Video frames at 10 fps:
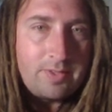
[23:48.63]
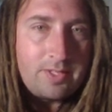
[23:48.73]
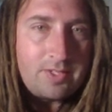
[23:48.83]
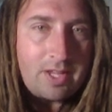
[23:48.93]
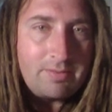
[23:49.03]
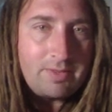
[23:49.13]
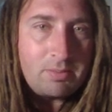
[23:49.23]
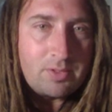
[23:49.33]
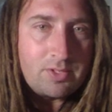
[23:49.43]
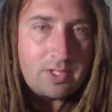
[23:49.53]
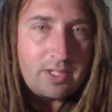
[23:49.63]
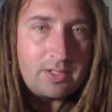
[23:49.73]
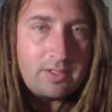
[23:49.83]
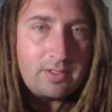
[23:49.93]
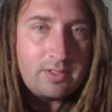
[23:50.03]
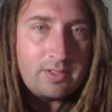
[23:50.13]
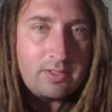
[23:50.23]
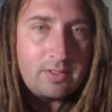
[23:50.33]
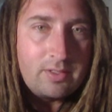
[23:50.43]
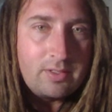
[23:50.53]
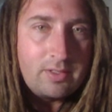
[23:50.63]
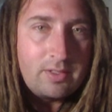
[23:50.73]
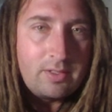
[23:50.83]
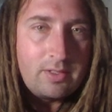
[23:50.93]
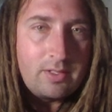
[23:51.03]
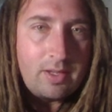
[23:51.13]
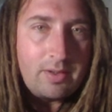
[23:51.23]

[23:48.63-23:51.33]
70%. I